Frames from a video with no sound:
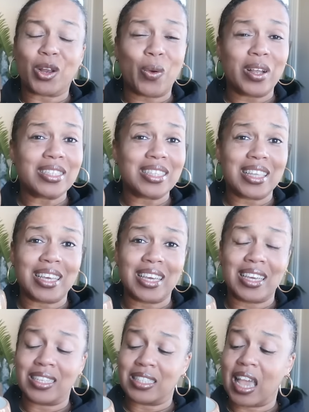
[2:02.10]
the crazy thing
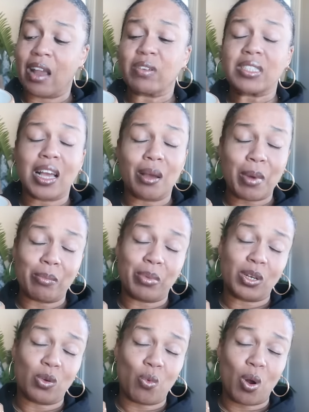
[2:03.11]
is, every time I've
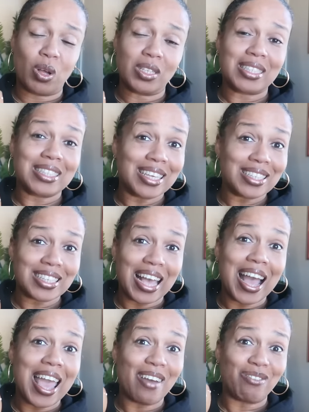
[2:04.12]
been to Ross since,
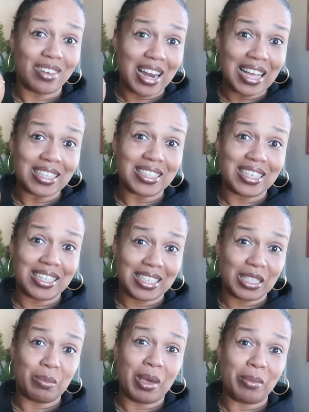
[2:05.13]
I have not seen
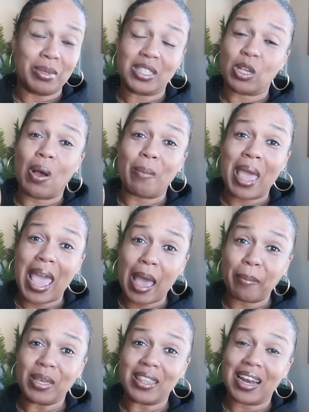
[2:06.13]
these babies. So I'm
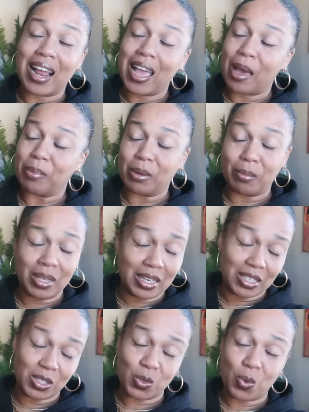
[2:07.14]
happy that I happened to be
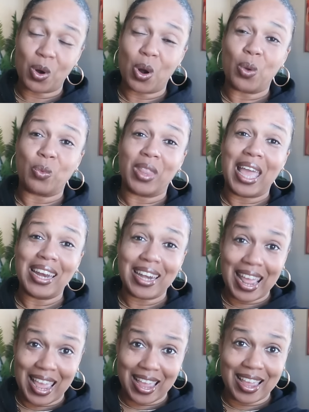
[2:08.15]
in the store on that
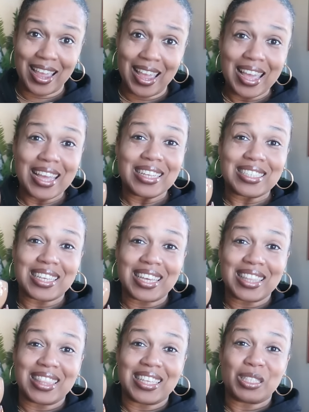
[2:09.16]
day to
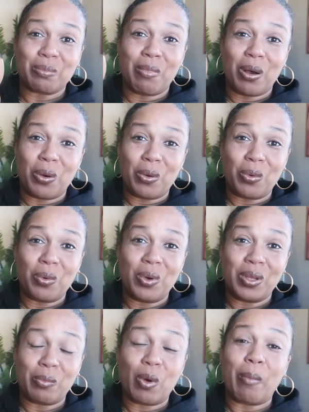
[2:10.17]
get this bowl.
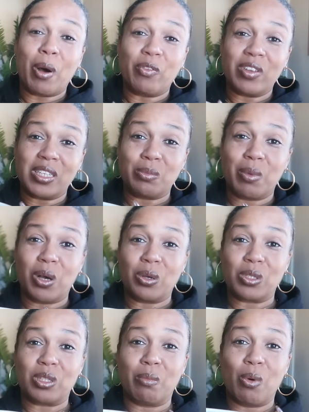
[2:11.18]
Well, both of these
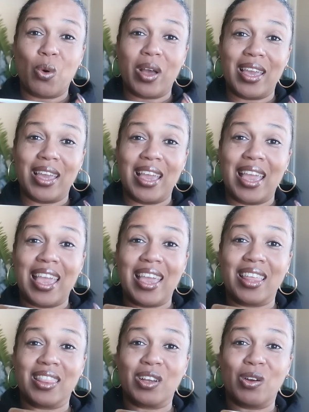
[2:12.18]
bowls, the boy
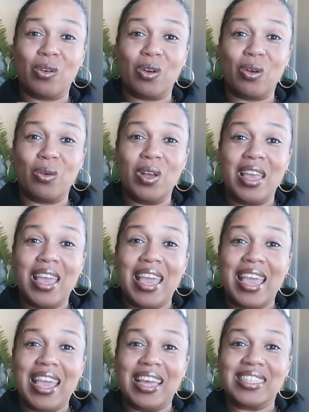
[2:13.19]
and the girl.
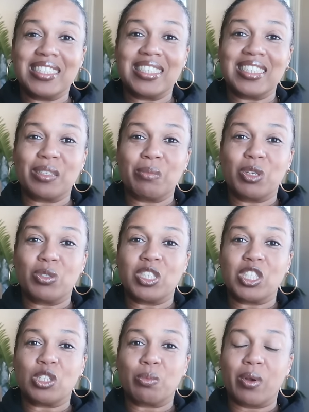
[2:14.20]
And it's just some little
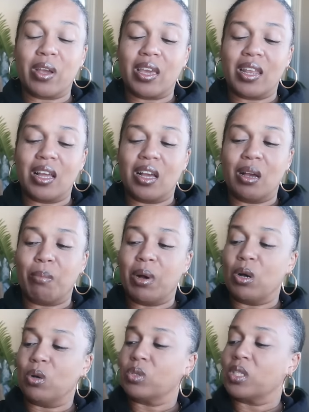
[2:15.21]
gingerbread uh,
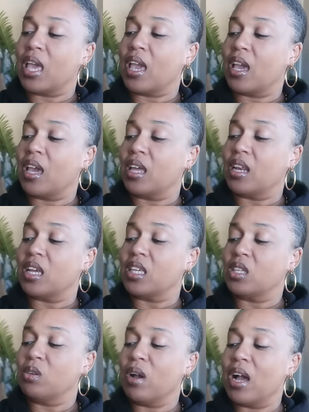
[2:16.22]
bowls. And
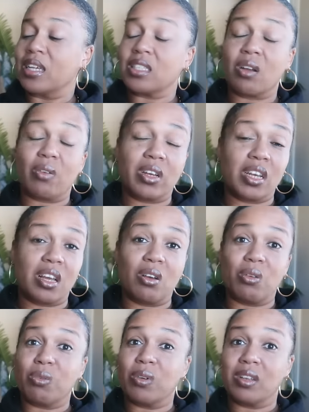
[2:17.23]
you guys already
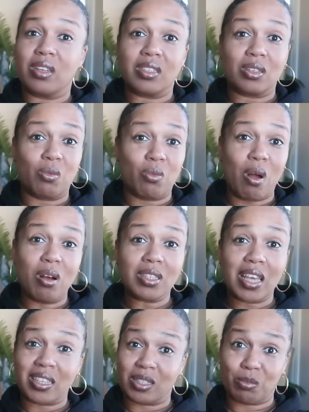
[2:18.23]
know, Ross
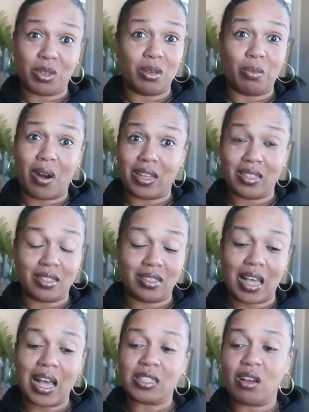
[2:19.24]
has some good prices.
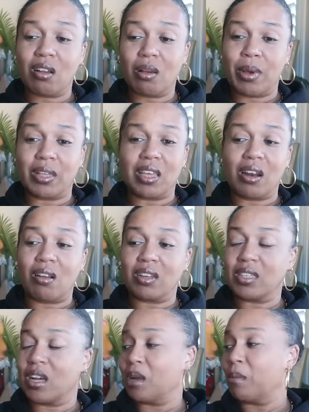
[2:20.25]
I talk about that all the
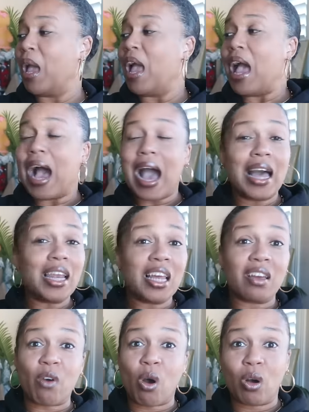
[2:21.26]
time. I
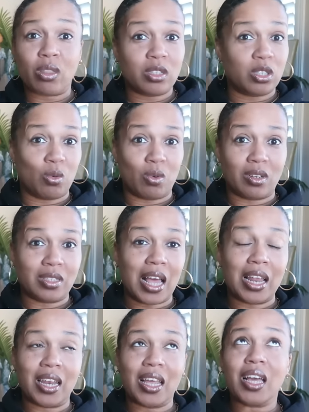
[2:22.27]
love all the stores.
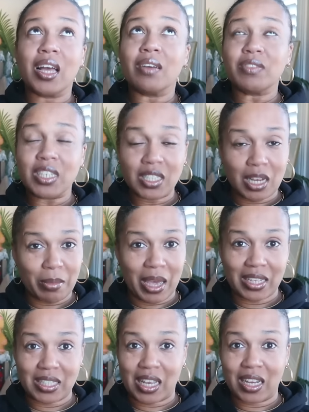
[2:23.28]
I love T J
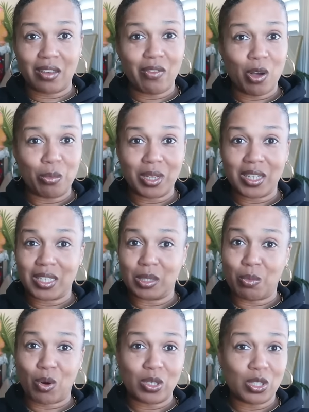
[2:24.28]
Maxx. I love Home Goods,
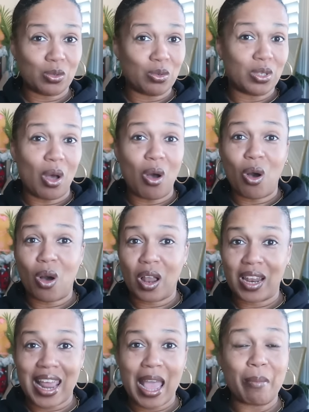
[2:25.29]
Marshalls,
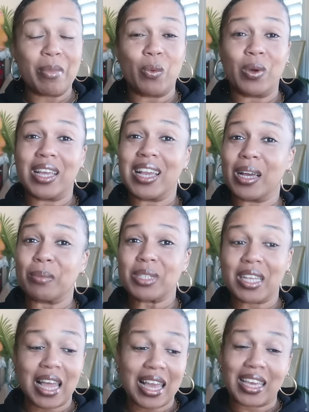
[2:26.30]
all of that. But when it comes
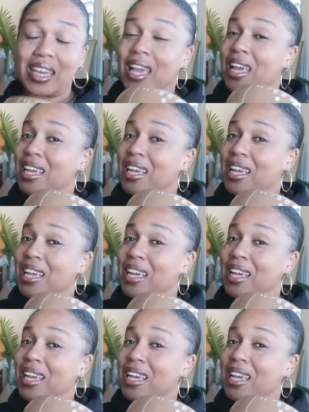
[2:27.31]
to like